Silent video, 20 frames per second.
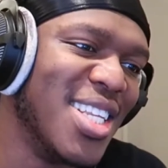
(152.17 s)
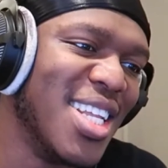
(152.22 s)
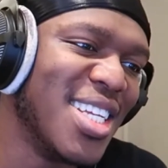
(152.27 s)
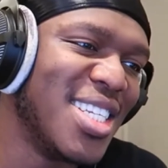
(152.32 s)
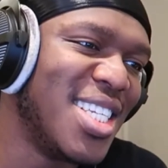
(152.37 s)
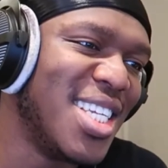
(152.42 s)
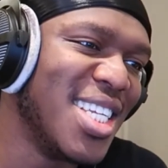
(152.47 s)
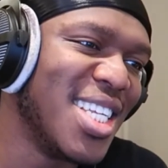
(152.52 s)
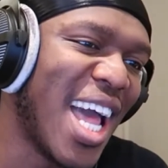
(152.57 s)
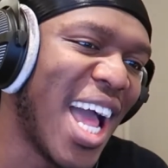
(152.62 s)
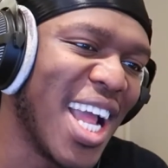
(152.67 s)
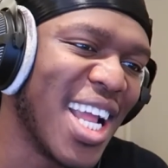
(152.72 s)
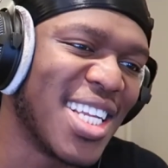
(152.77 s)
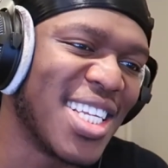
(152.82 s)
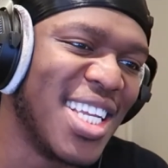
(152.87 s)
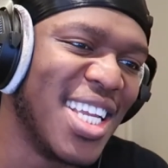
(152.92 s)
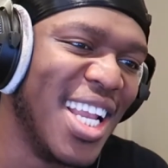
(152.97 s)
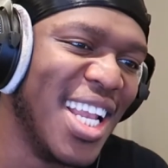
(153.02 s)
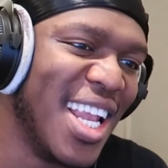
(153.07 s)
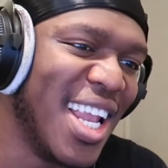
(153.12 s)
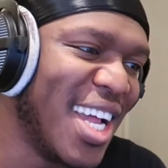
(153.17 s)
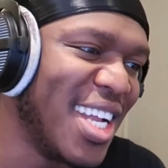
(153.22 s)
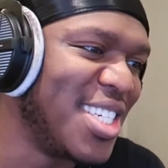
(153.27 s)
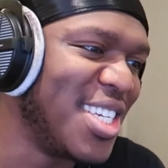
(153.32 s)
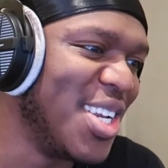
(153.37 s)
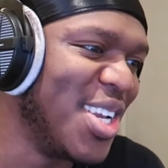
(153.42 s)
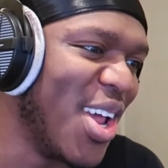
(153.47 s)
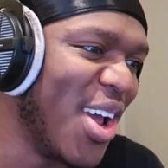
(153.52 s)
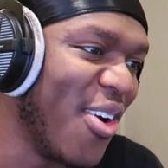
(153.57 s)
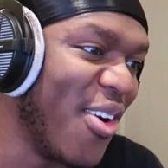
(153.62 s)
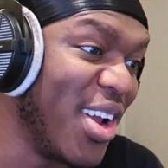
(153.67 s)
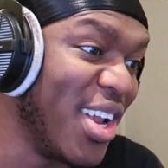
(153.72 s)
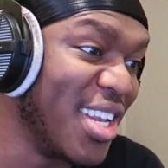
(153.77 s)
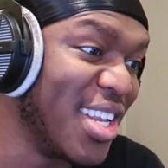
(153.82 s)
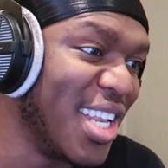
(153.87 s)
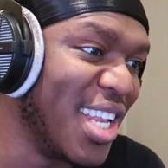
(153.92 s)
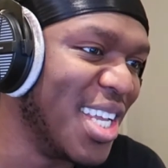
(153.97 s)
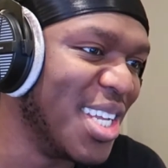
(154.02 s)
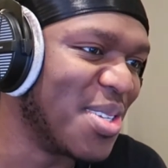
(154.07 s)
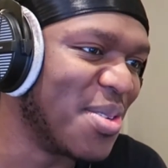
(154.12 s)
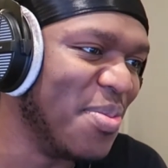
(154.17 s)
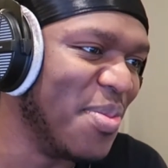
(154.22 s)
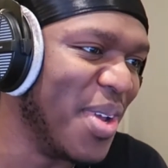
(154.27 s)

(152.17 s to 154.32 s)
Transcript: this is actually legendary, this